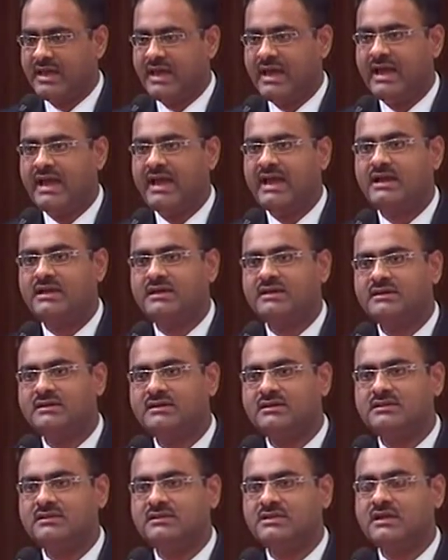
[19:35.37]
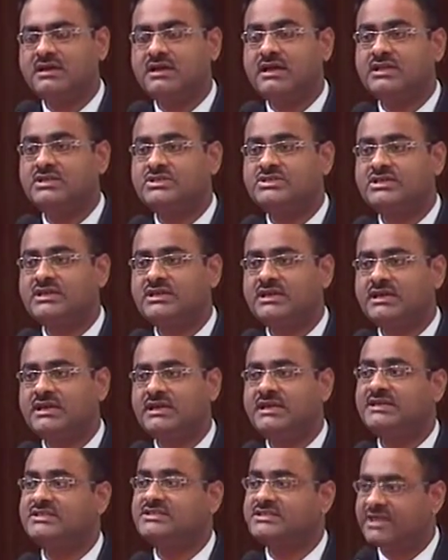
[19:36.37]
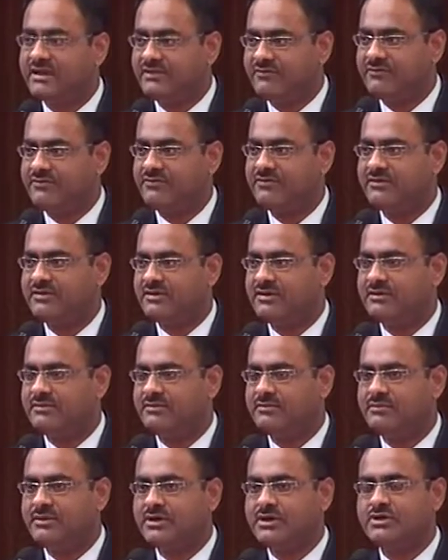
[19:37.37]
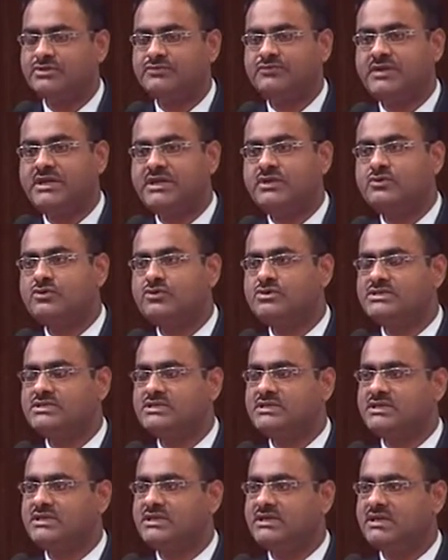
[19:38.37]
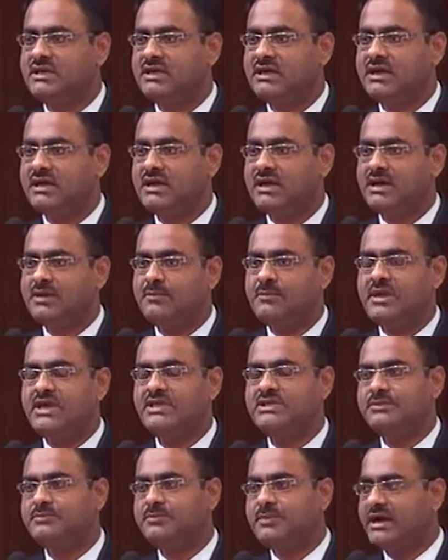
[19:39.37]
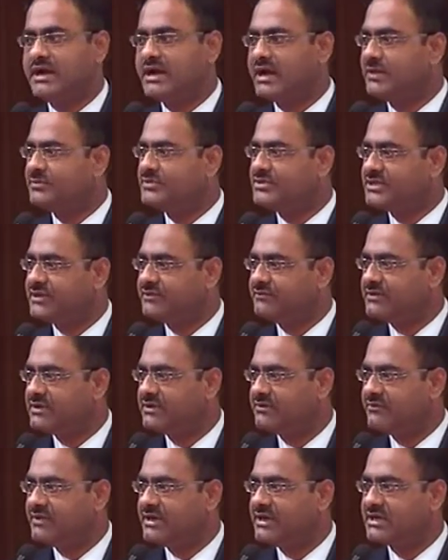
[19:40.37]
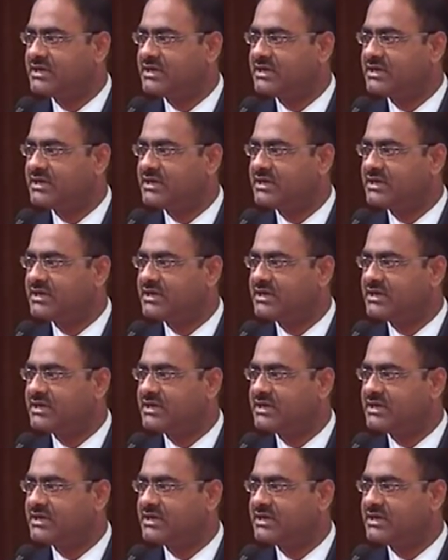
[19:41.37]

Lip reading: And the culture in itself, because we don't see a major paradigm shift when